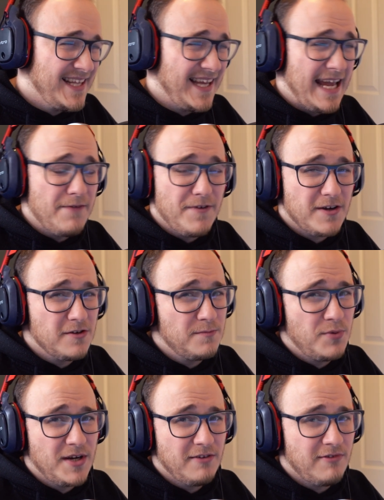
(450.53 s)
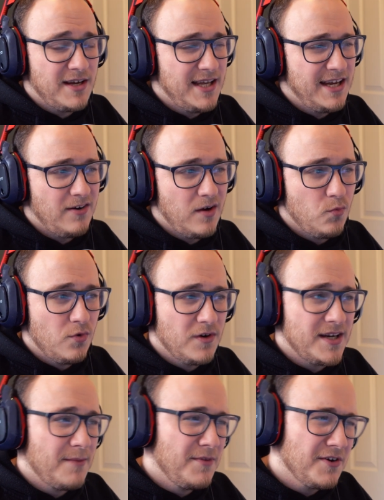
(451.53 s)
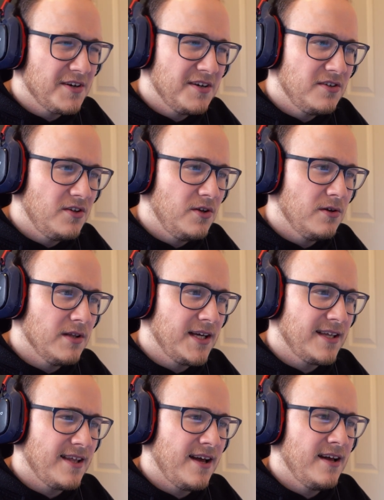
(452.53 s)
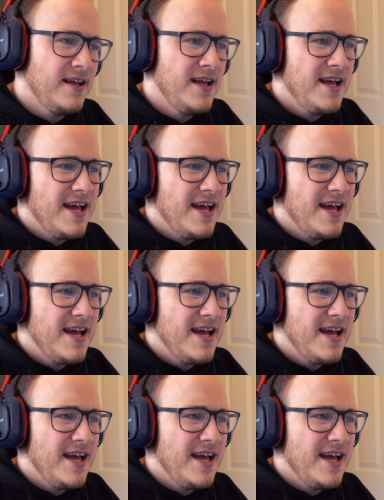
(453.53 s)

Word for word: Like if I could put it right here, I would. I'm not going to do you like that.